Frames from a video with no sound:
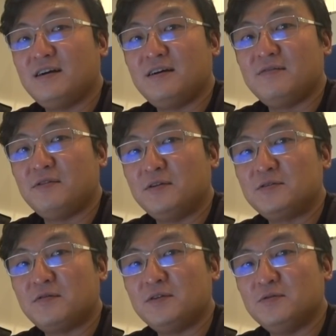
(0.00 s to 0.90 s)
For those
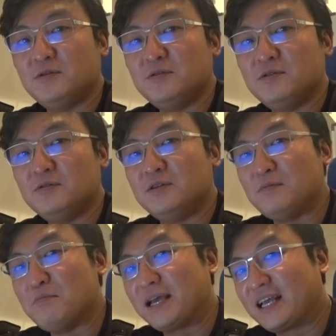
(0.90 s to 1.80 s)
of you who don't know, the
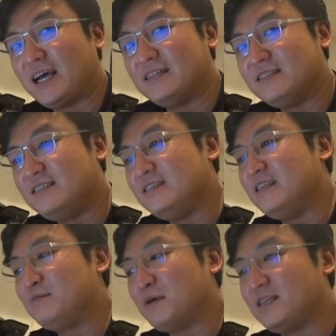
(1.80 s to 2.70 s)
Megane
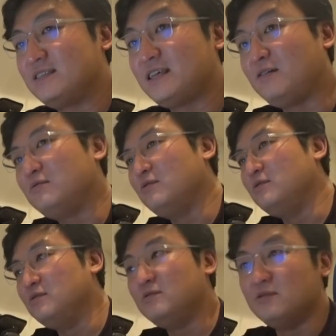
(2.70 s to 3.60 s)
Scenic might sound,
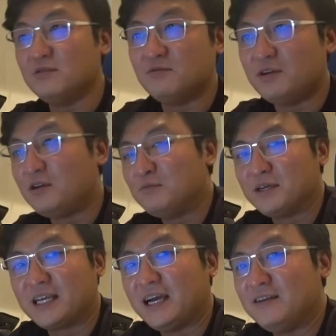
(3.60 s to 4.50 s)
Renault
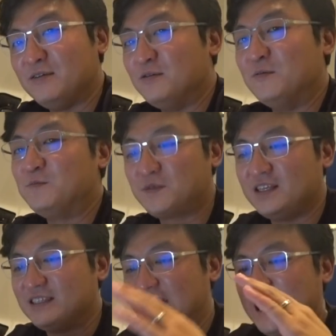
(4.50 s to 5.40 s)
Megane, no.
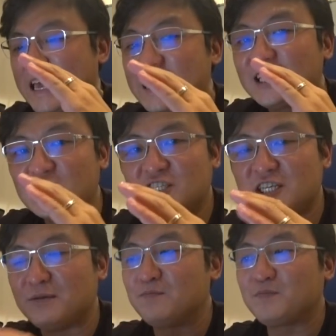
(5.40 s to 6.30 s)
It's an
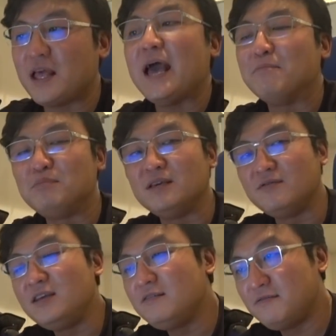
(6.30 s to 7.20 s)
8-shaped
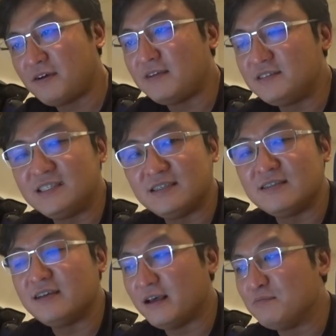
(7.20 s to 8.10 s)
MPV,
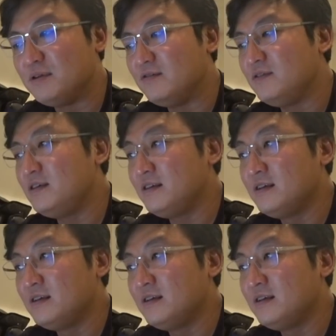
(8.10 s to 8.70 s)
5-seater MPV,